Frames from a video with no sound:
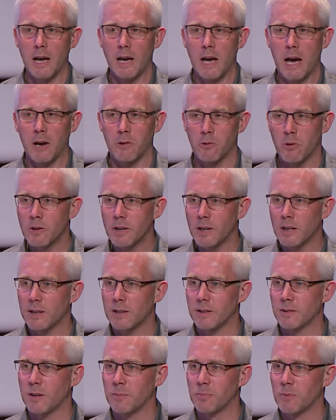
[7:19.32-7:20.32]
Ironically,
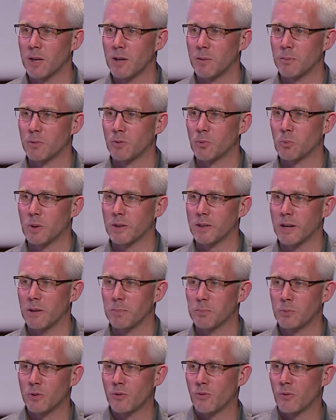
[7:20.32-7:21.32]
sometimes very
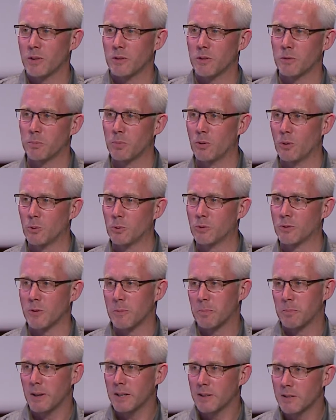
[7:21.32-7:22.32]
atmospheric posts are
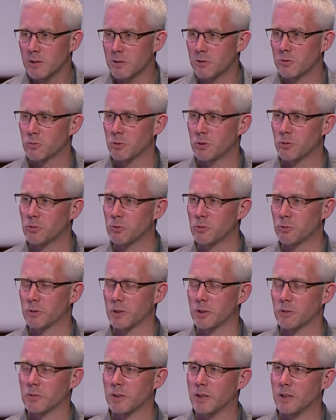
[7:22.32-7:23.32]
better at
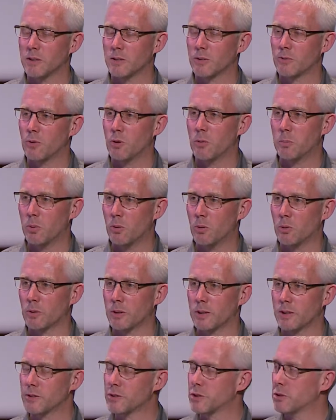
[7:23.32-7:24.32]
recruiting readers for a book
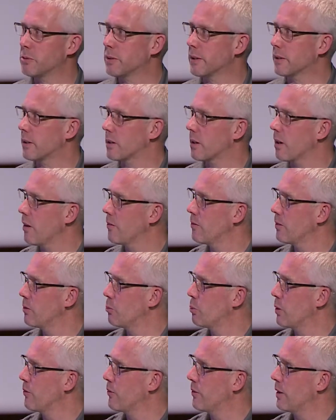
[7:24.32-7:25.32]
than showing the cover
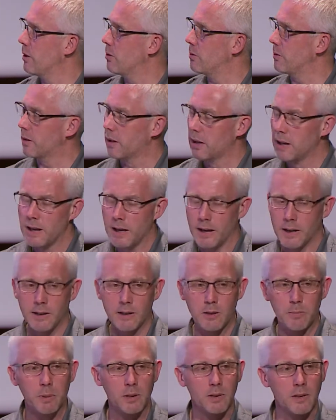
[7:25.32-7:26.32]
we found. In this
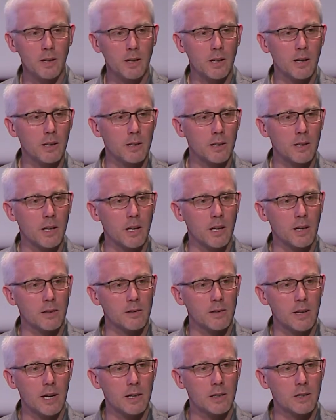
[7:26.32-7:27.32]
particular case,
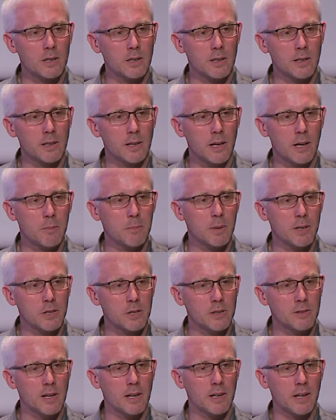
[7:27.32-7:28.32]
actually, the image
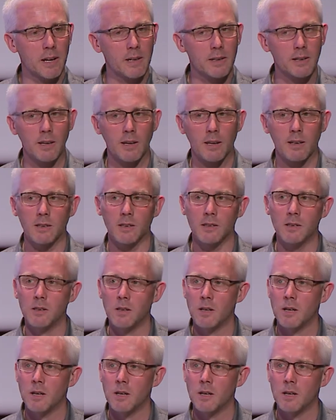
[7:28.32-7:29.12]
is identical,